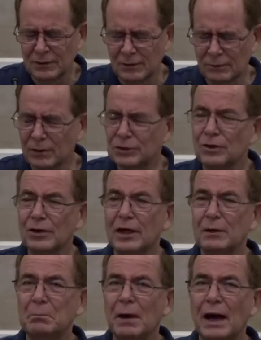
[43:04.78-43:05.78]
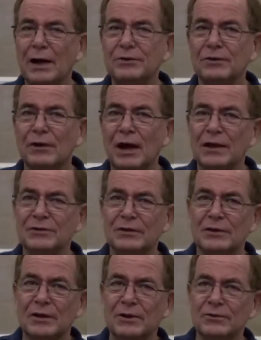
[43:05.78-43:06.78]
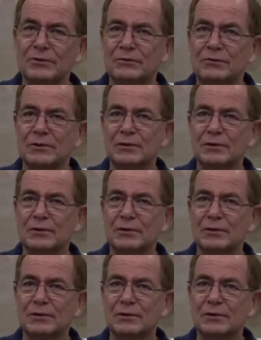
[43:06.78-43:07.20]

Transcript: And with your head bowed, your eyes closed,